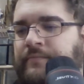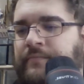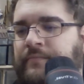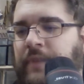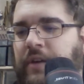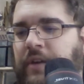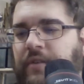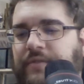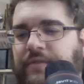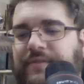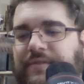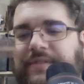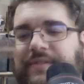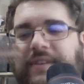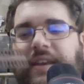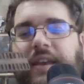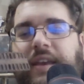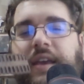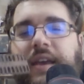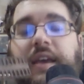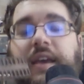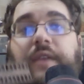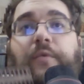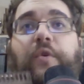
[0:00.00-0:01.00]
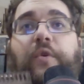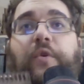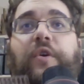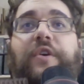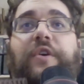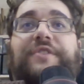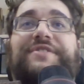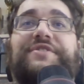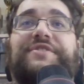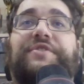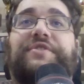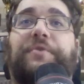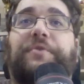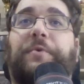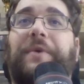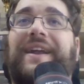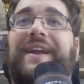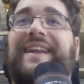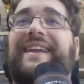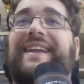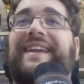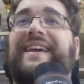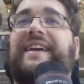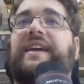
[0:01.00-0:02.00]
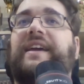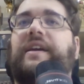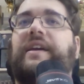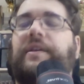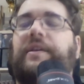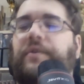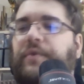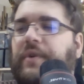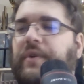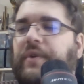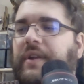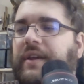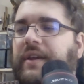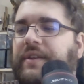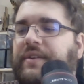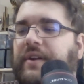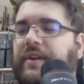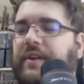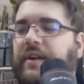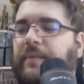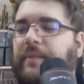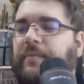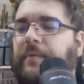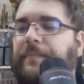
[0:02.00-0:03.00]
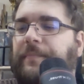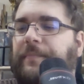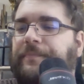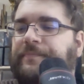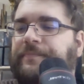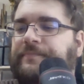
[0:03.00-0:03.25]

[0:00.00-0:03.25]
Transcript: because it was really, really terrible.